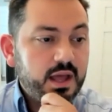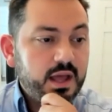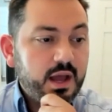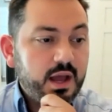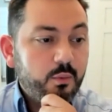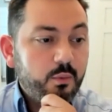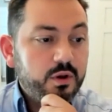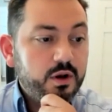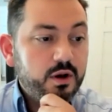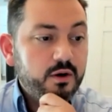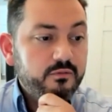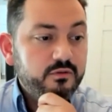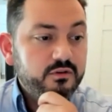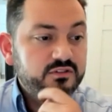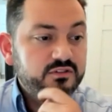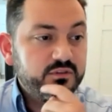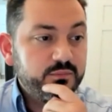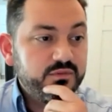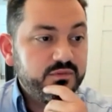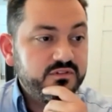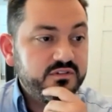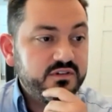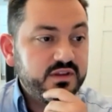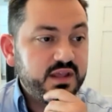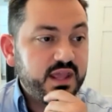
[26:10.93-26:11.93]
I went over some
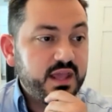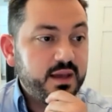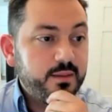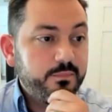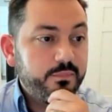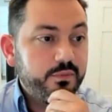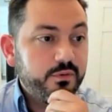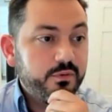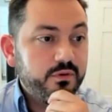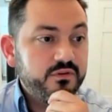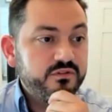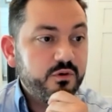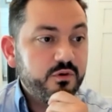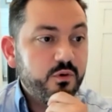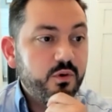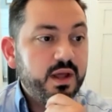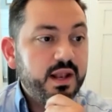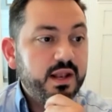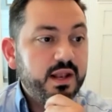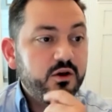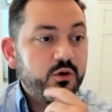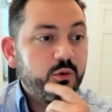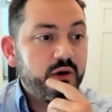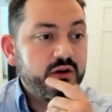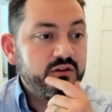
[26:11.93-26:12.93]
samples. Oh, I
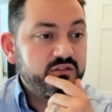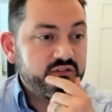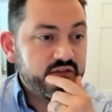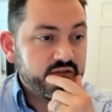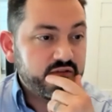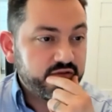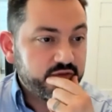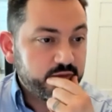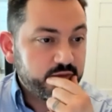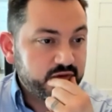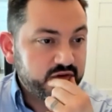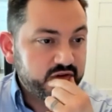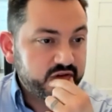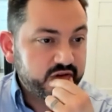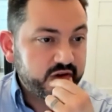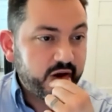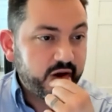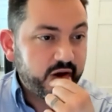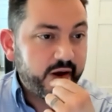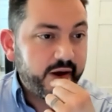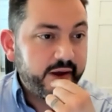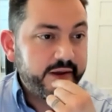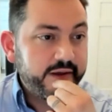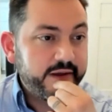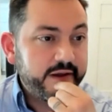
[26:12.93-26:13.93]
had a question from
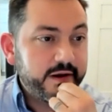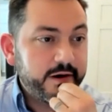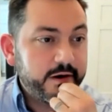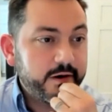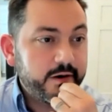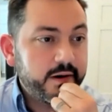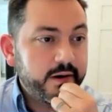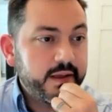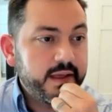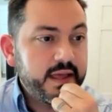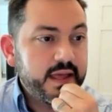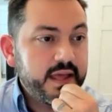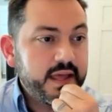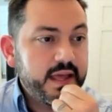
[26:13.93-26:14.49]
Scott here.